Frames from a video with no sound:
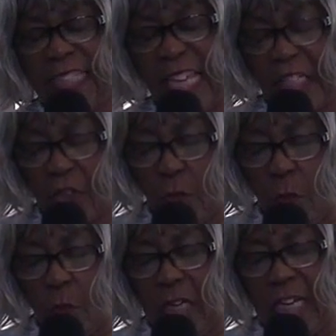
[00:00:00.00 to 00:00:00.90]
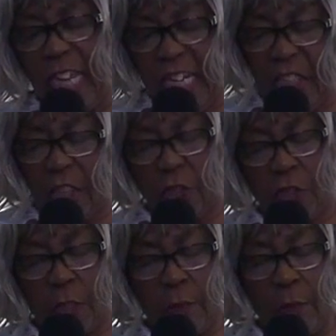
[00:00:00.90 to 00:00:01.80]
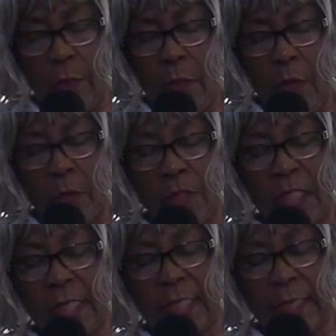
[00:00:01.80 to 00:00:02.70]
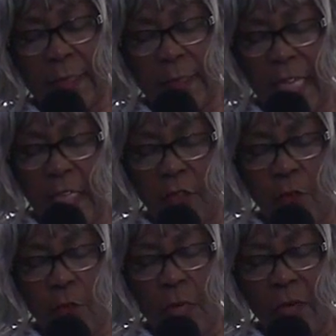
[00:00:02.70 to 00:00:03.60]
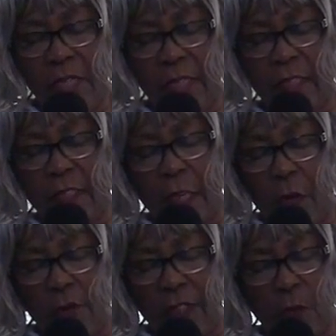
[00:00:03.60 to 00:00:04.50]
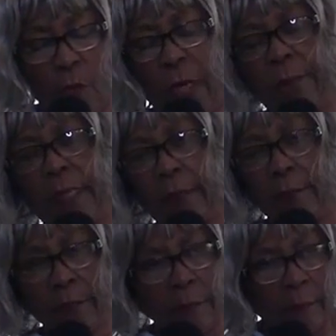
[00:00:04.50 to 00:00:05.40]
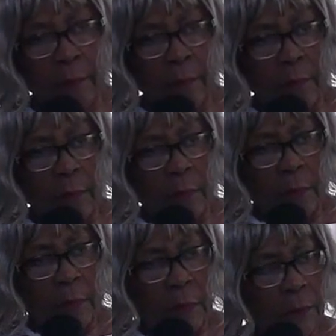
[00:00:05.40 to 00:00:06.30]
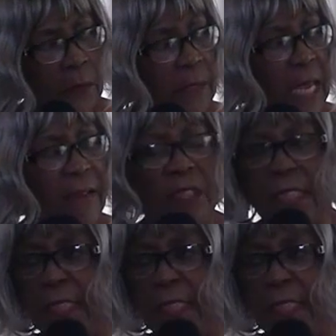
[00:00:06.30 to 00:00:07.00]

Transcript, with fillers: sexual relationship with the sanctuary serving women. Even having